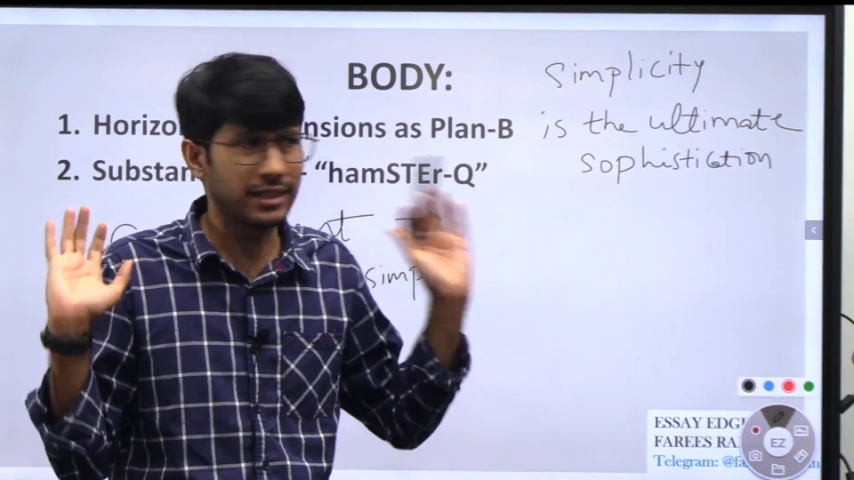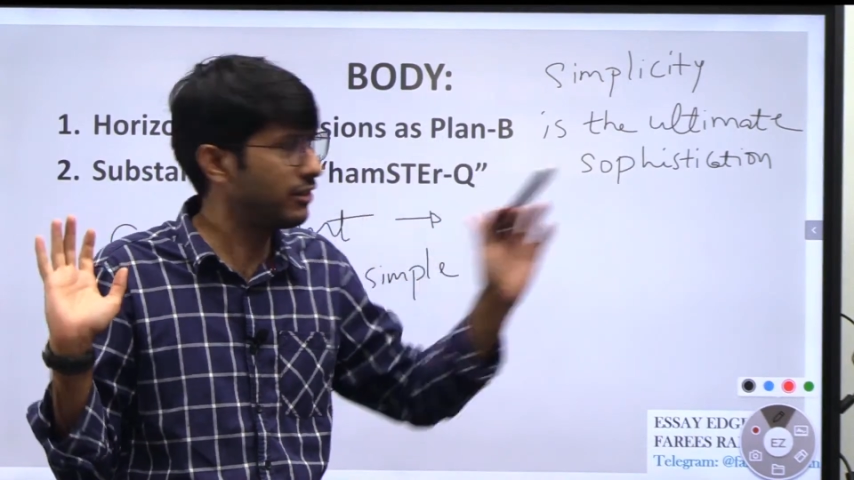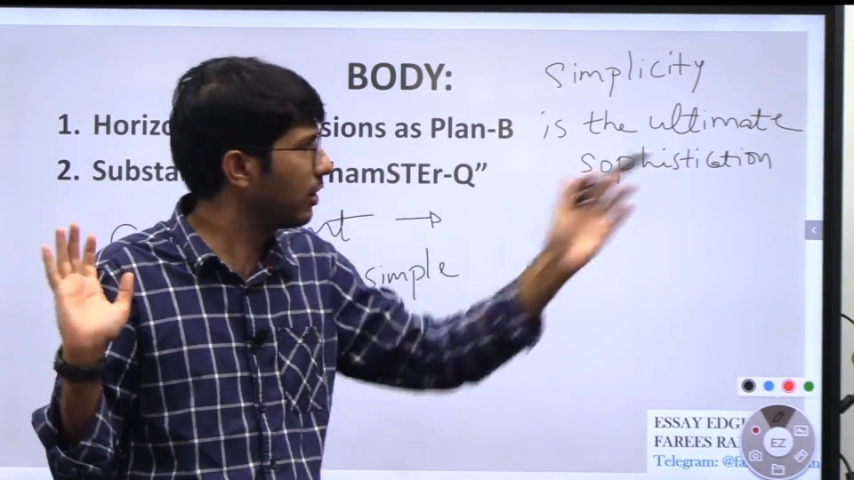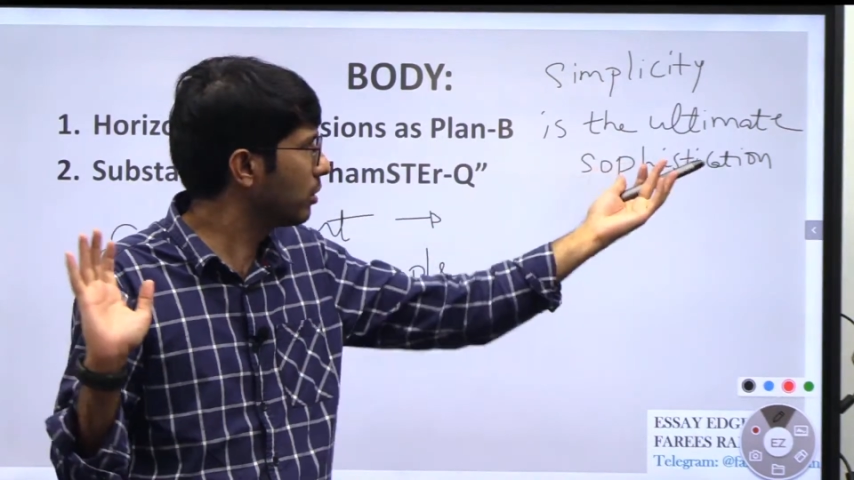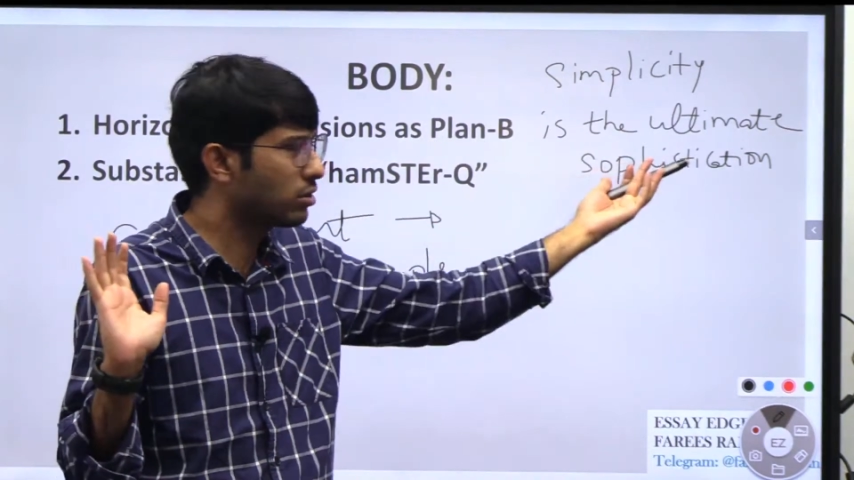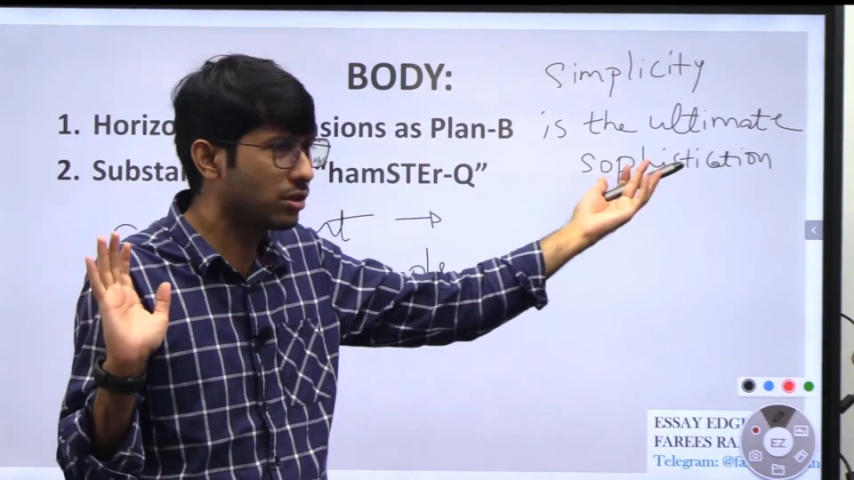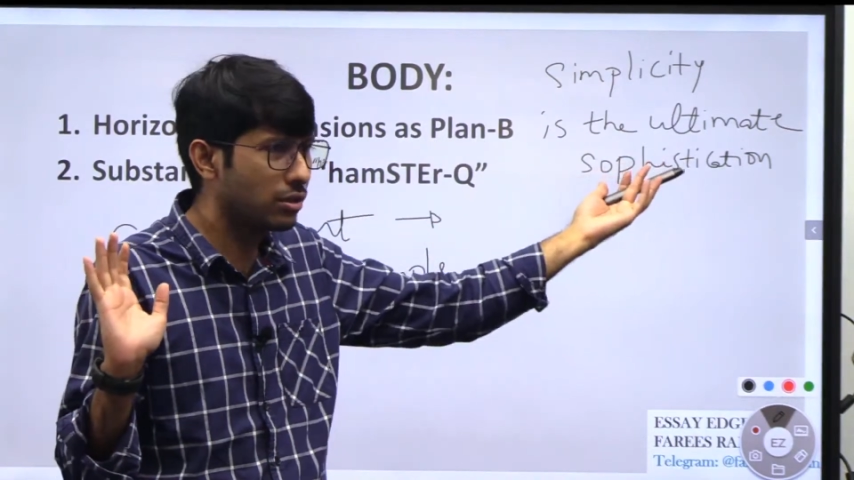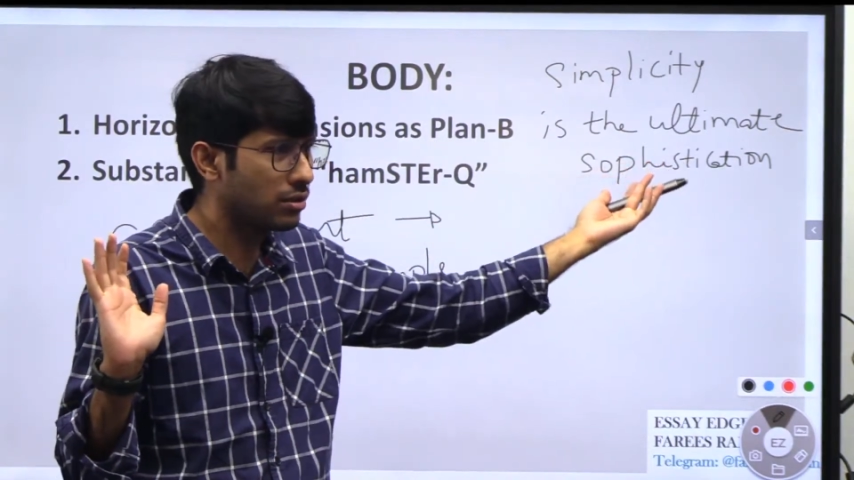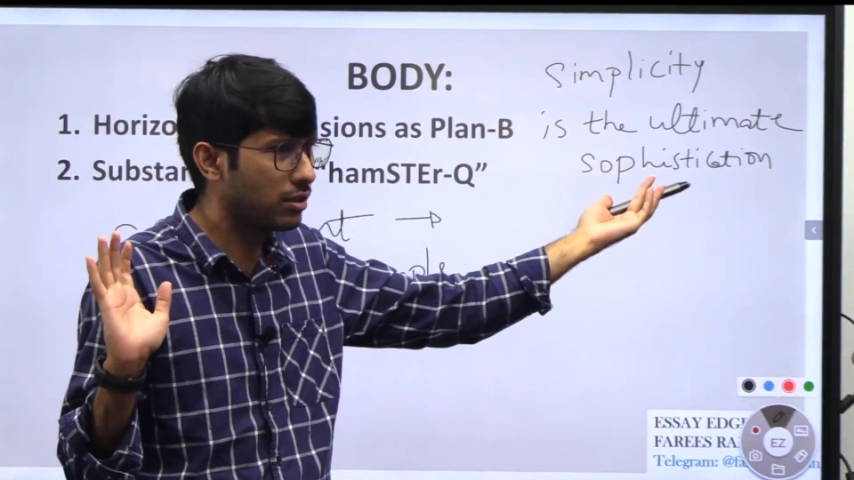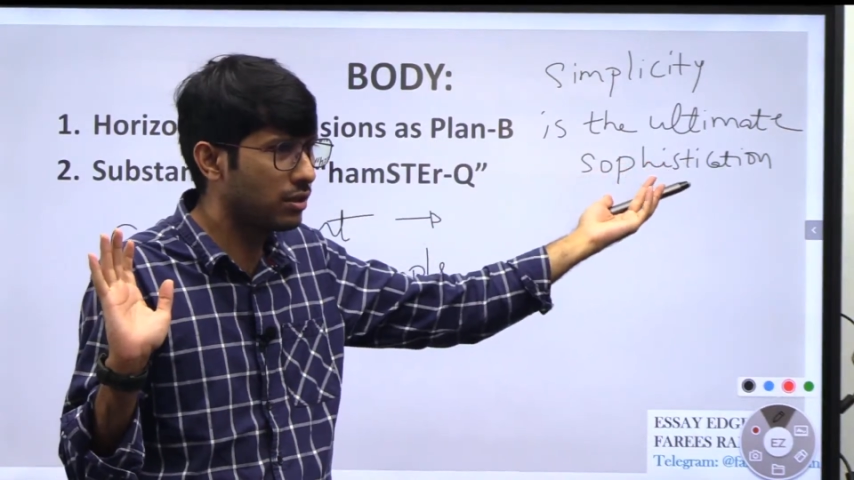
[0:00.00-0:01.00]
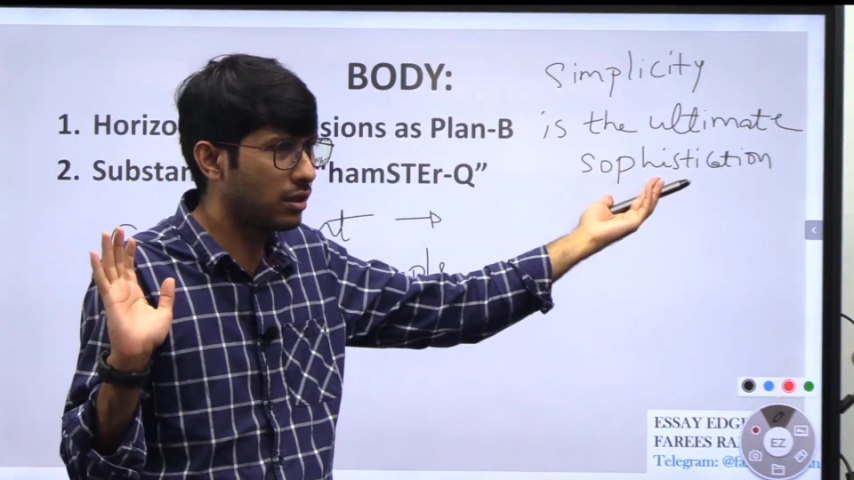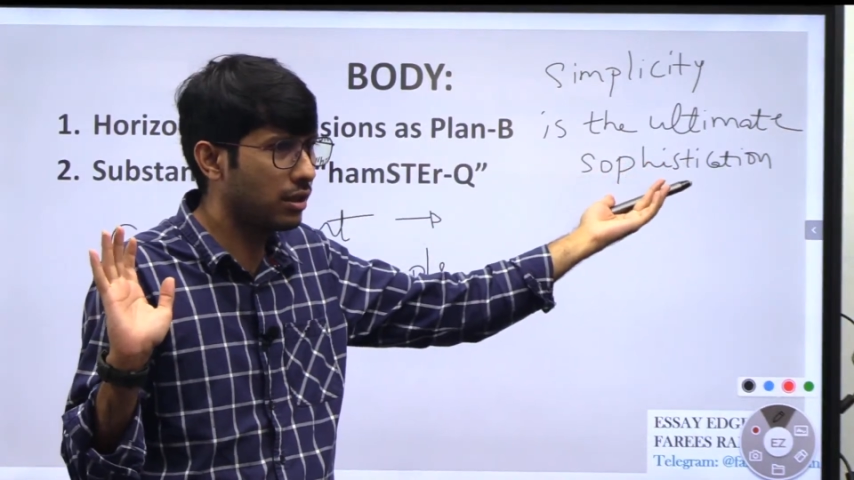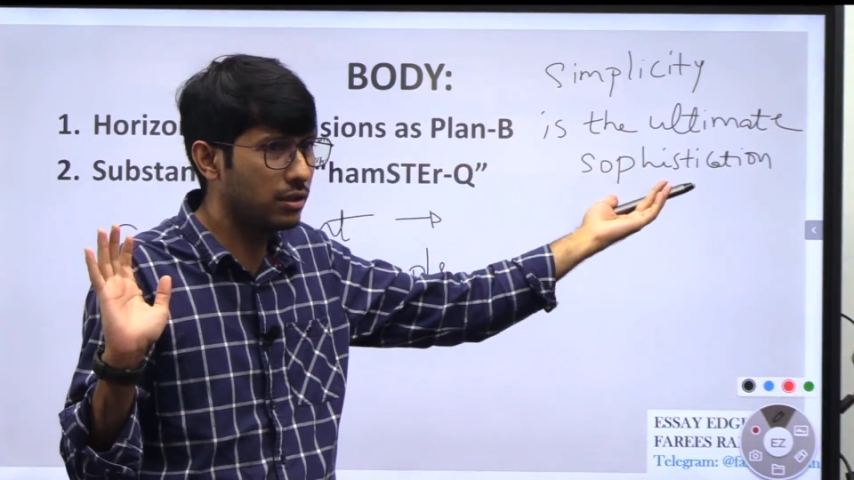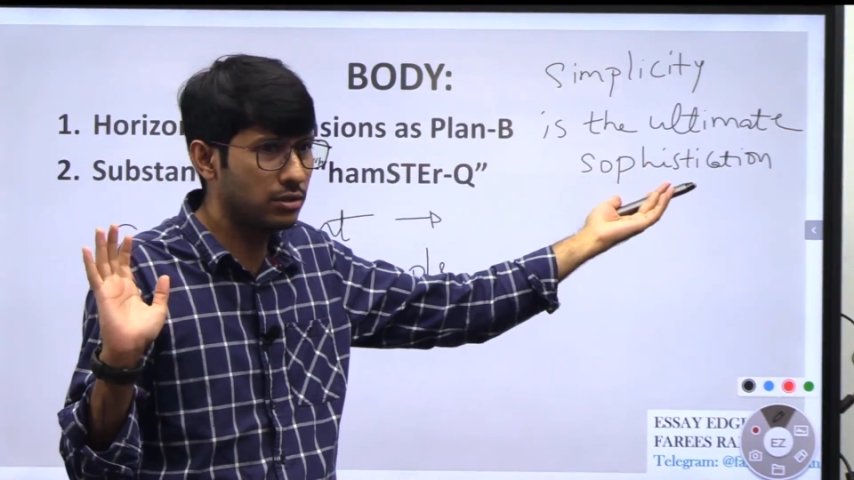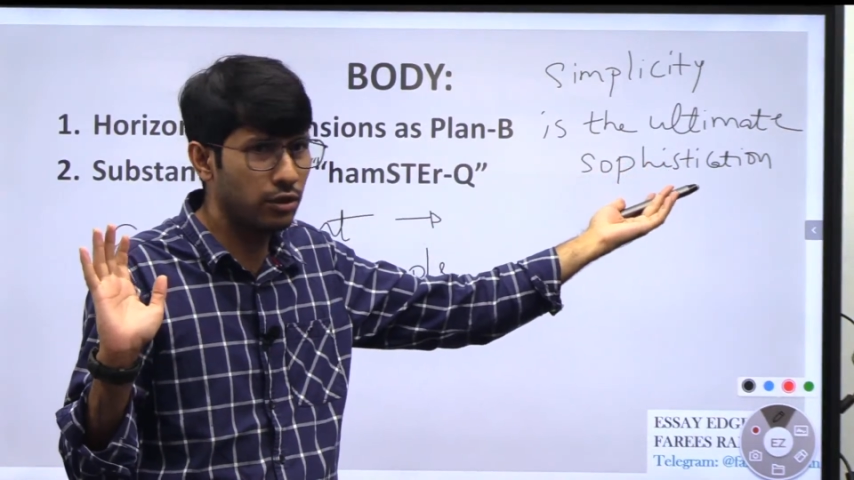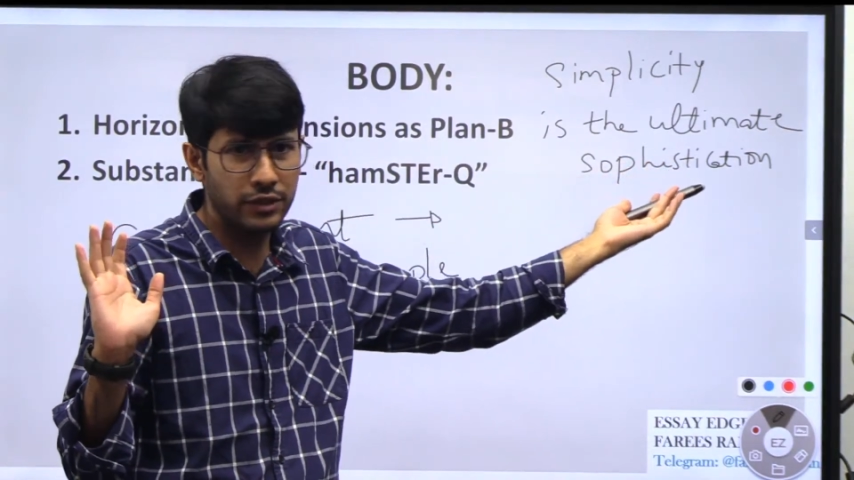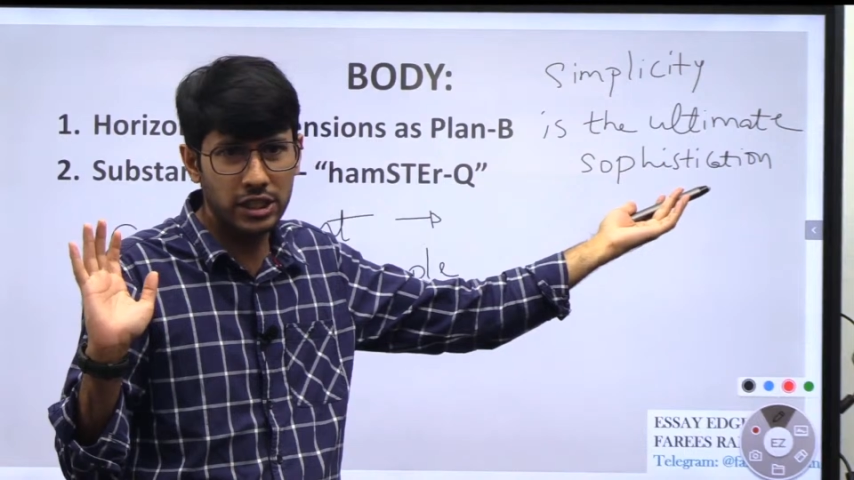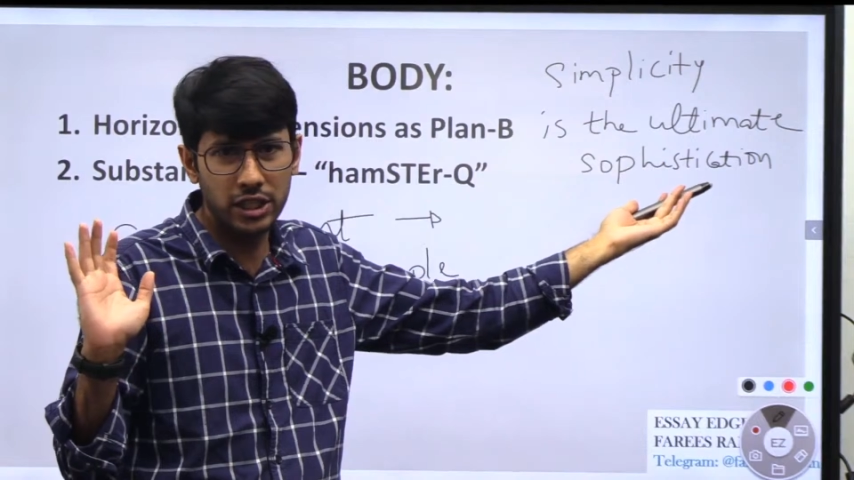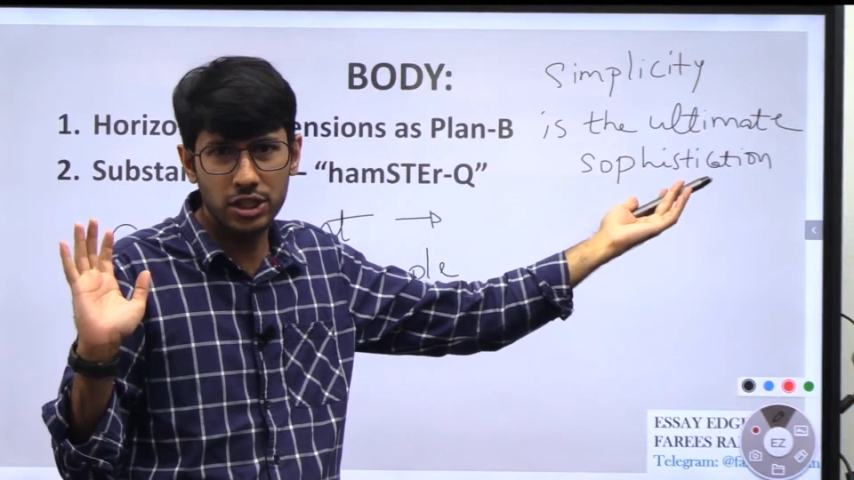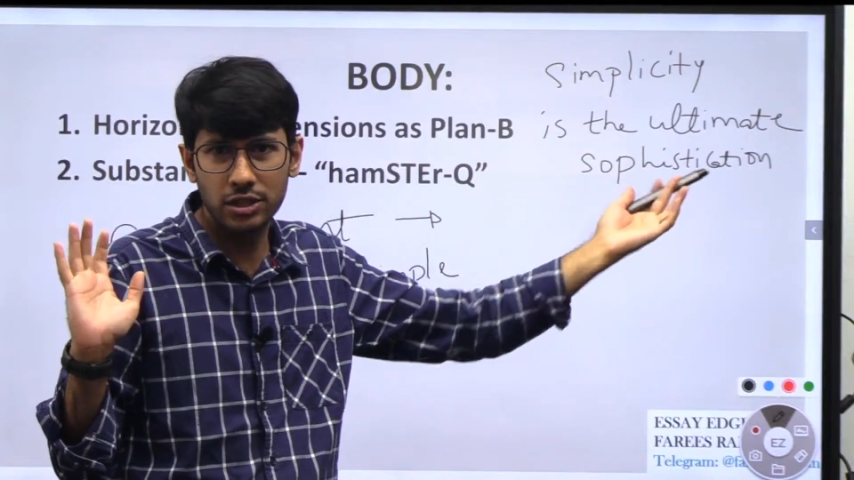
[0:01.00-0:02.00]
I will not use
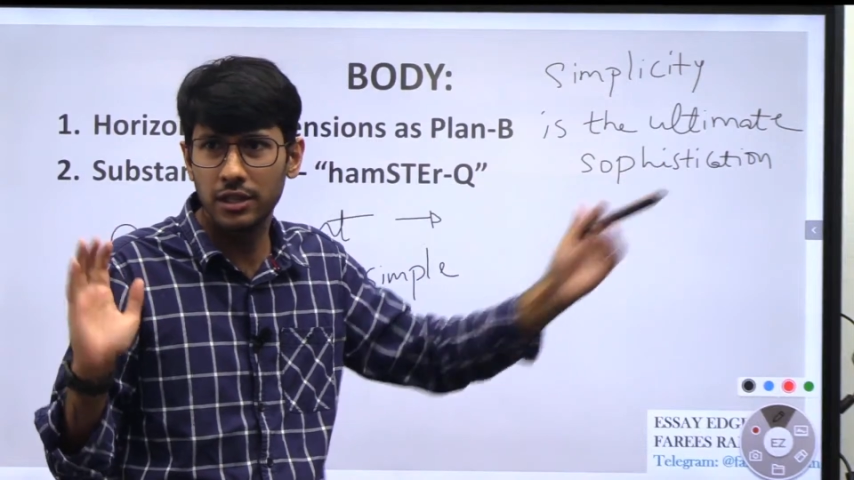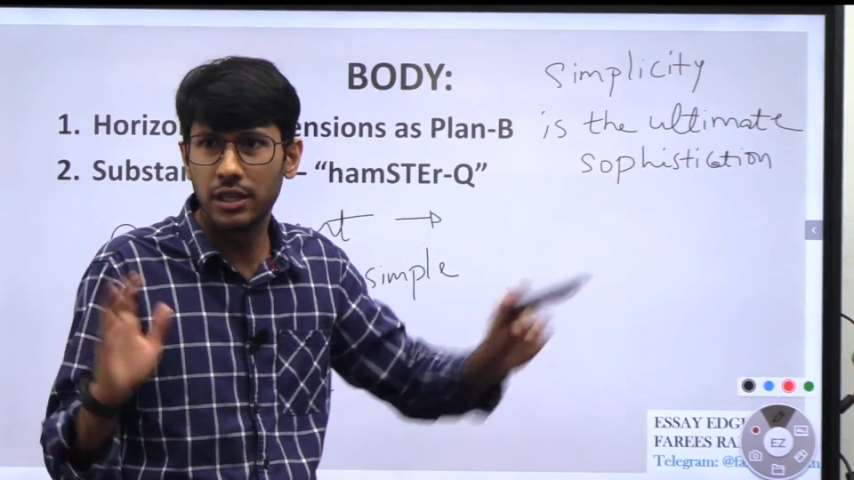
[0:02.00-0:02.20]
sophistication,